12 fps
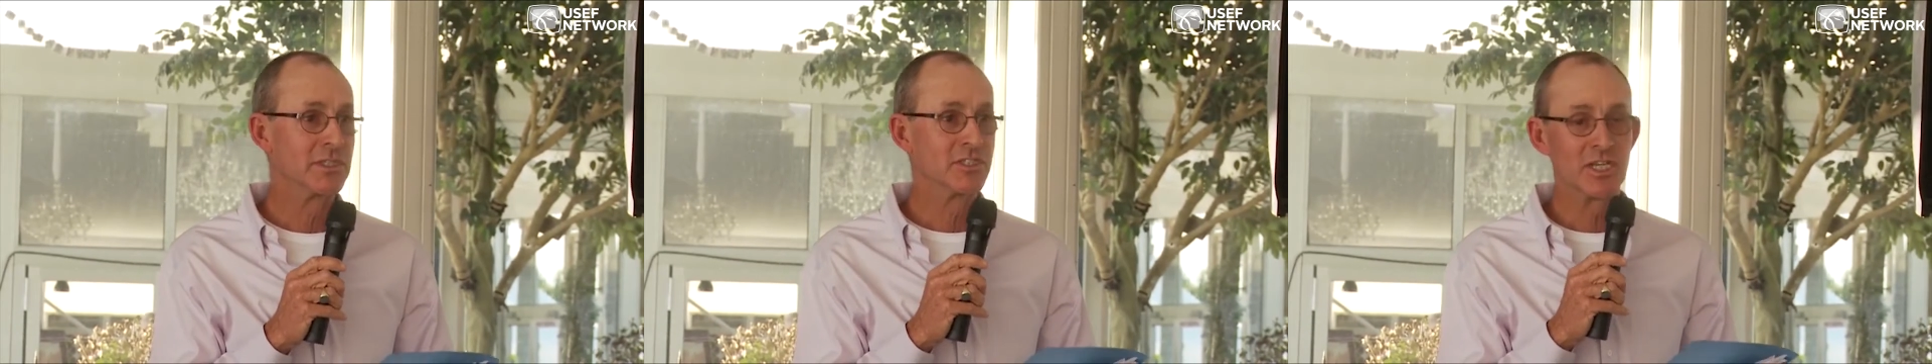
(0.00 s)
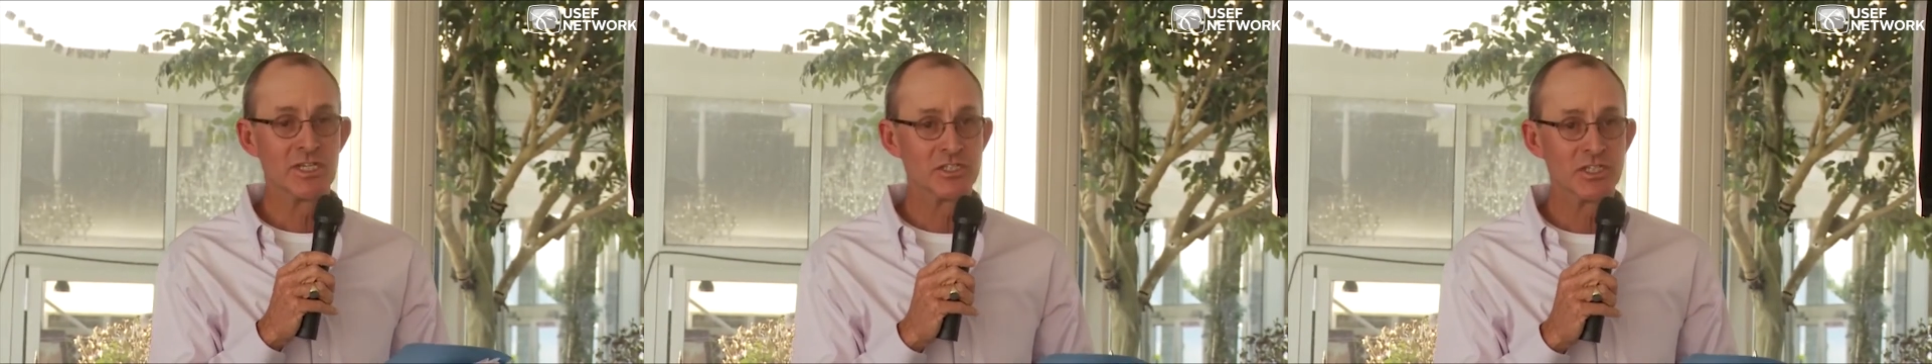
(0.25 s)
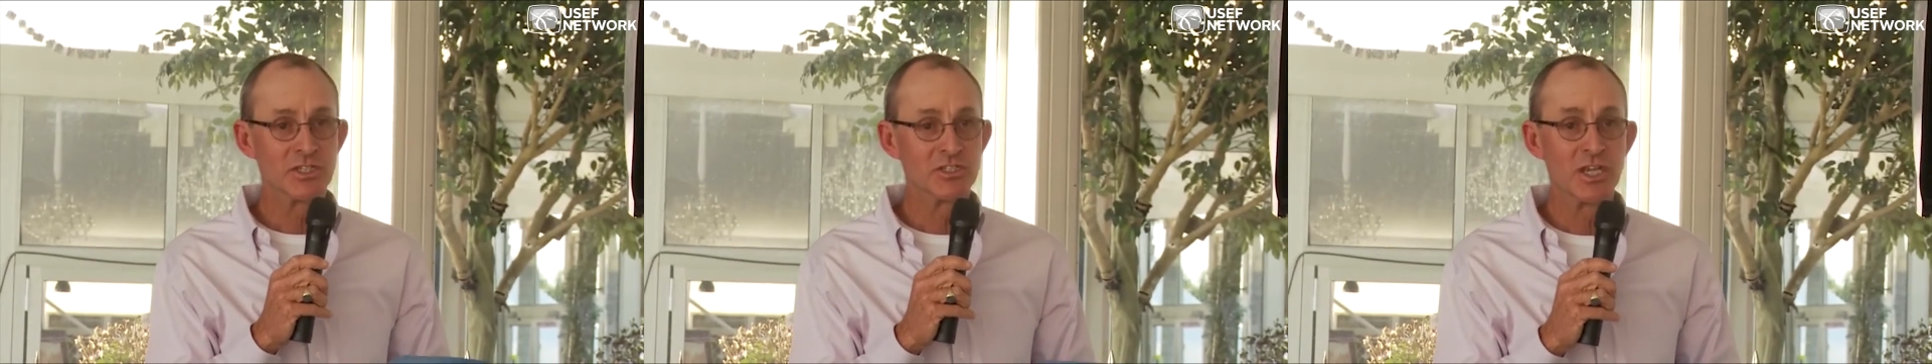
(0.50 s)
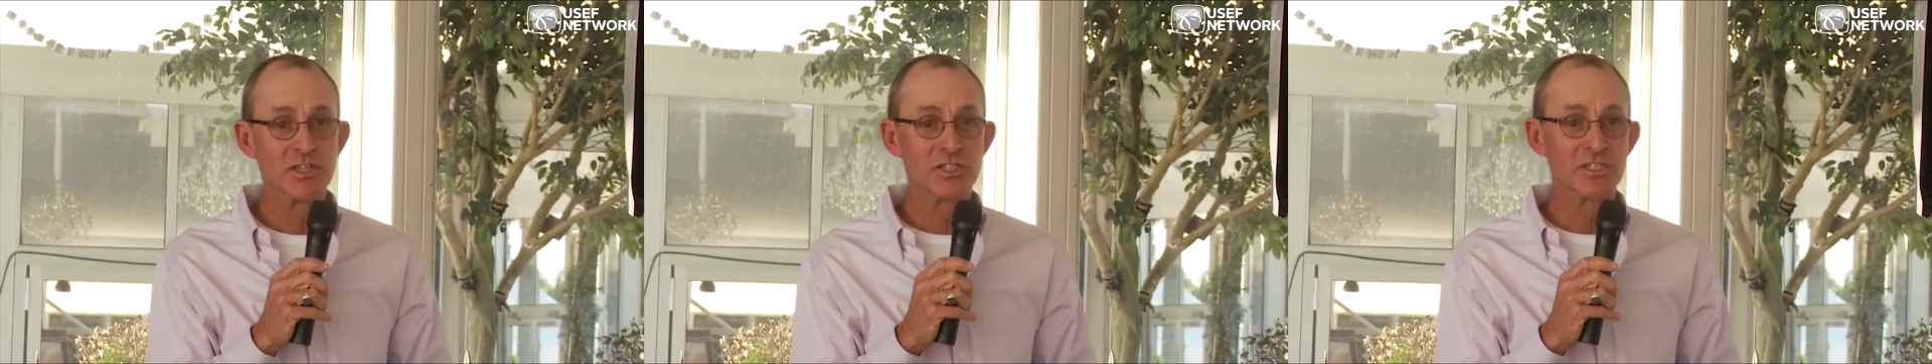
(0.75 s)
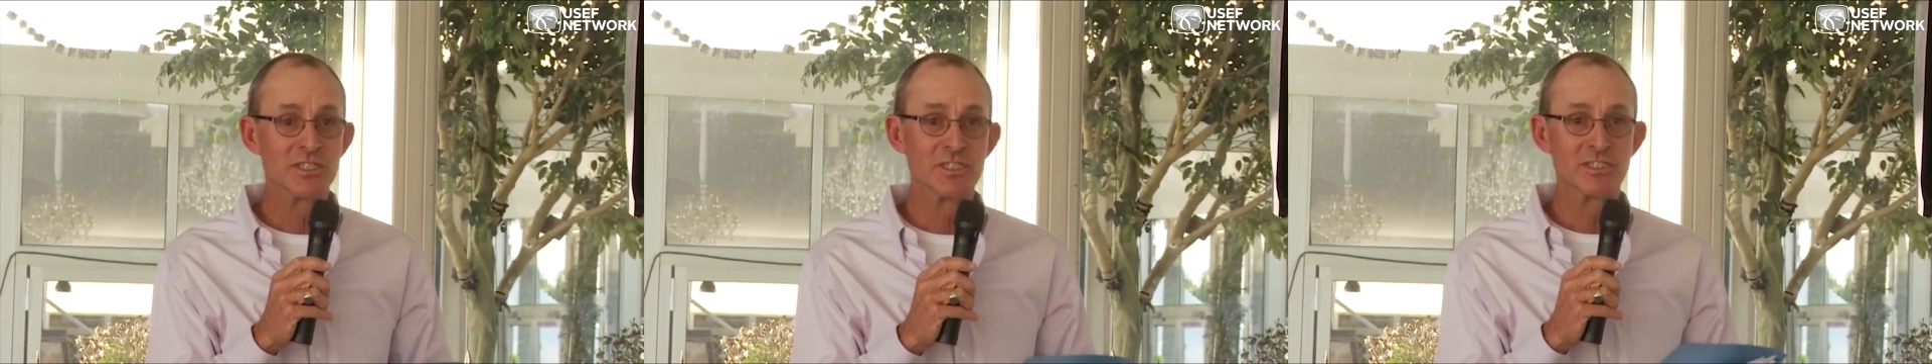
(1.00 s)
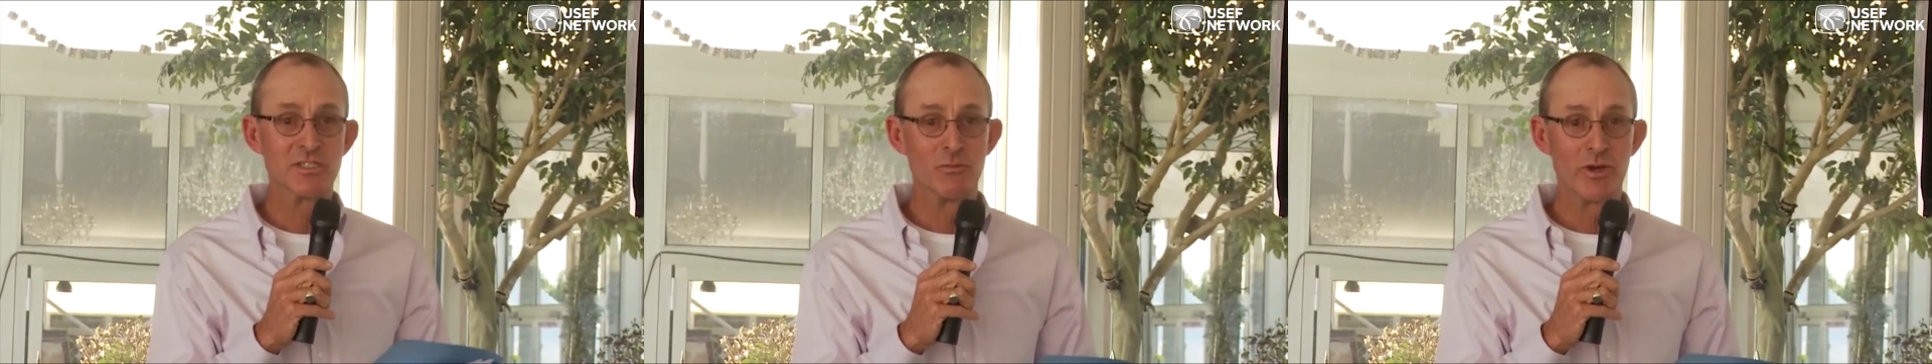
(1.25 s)
changing the judging
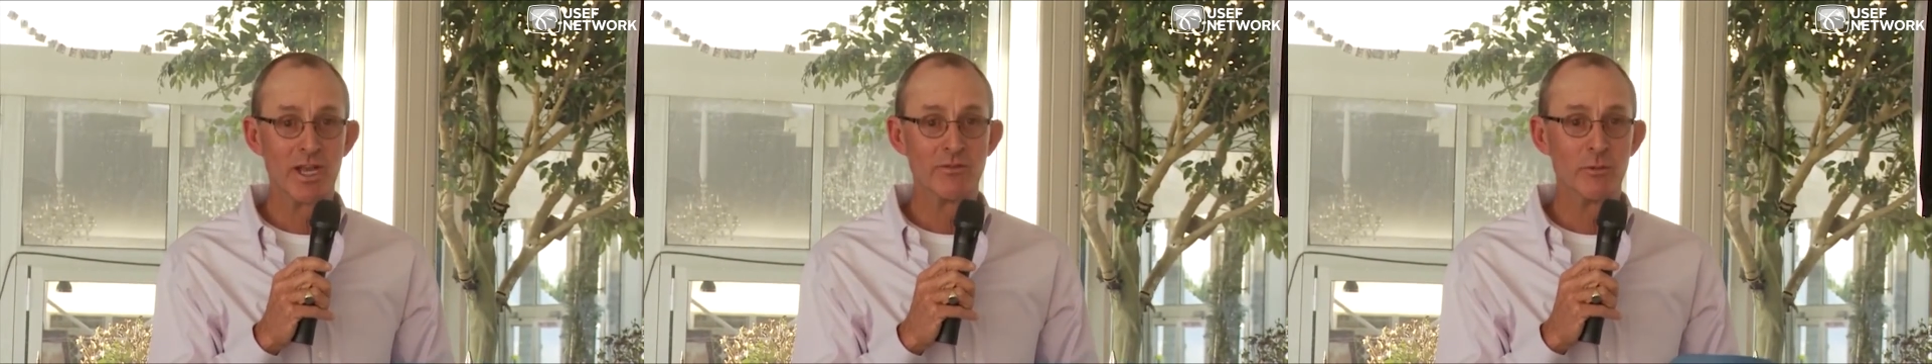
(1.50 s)
system, whatever.